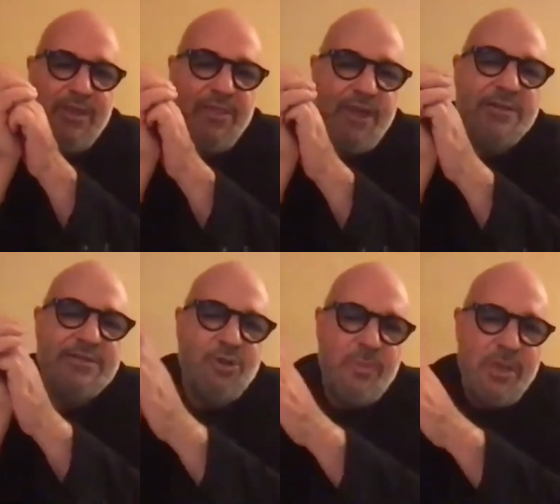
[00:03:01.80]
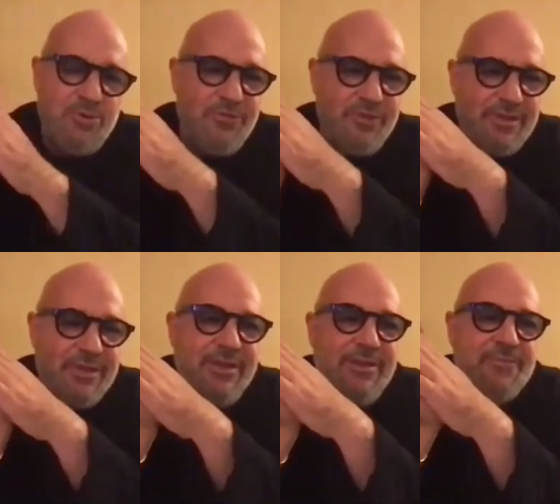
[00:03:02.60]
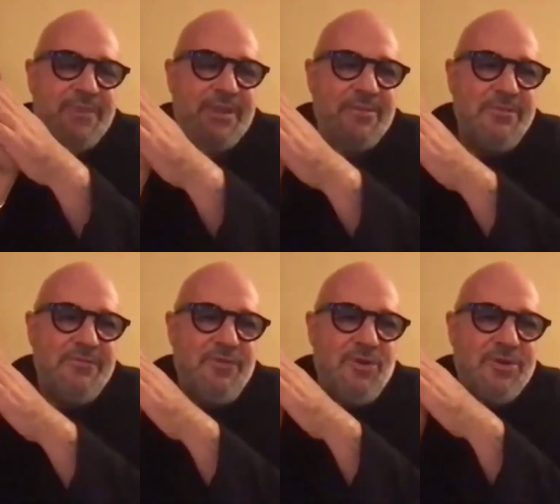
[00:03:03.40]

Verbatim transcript: there saw my movie before